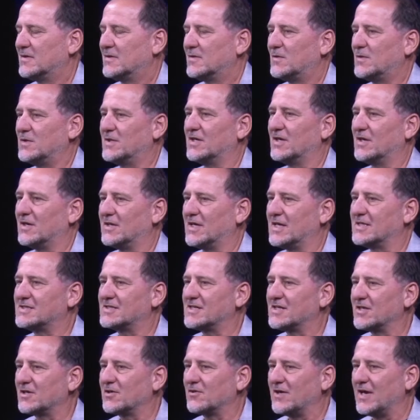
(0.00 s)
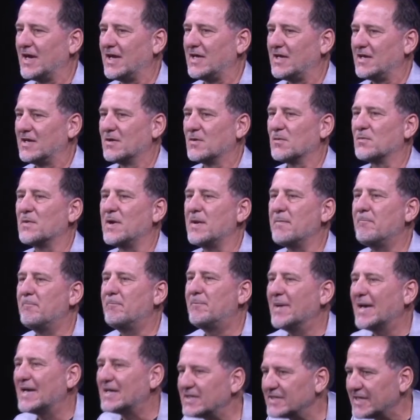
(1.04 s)
Well, you know what that's going to create?
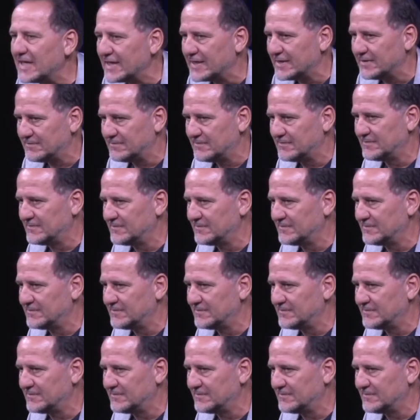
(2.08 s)
Rebellion.